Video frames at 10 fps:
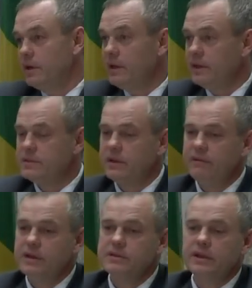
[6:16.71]
They're kids that
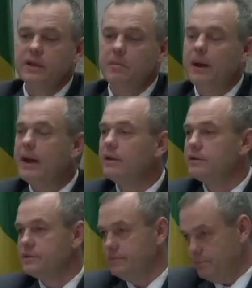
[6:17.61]
eventually come back.
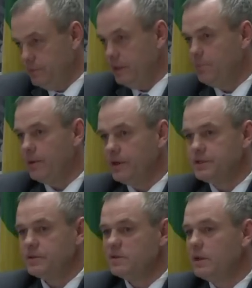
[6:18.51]
There's deeper
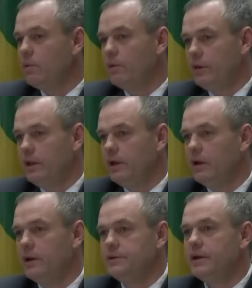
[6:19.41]
issues that we're really
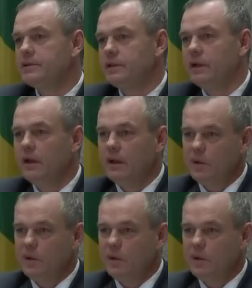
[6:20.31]
not addressing.